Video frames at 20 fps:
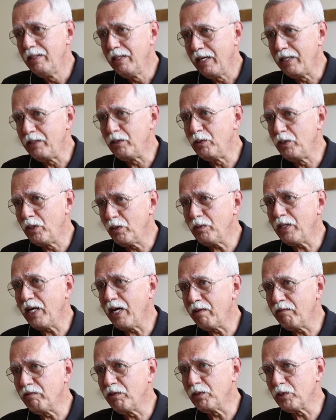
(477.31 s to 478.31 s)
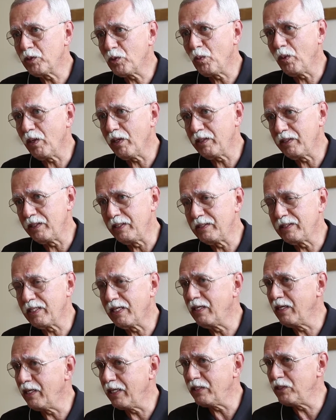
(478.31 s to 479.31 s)
And you don't have those qualities
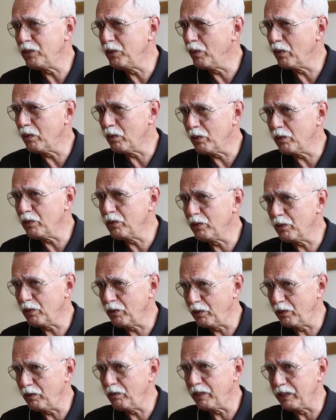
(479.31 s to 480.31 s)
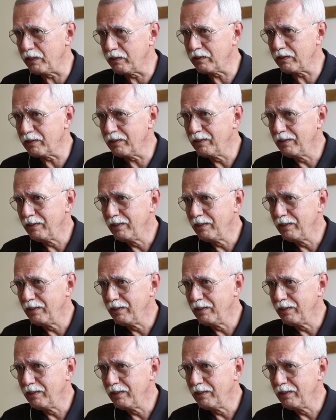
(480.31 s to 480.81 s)
unless you're also curious.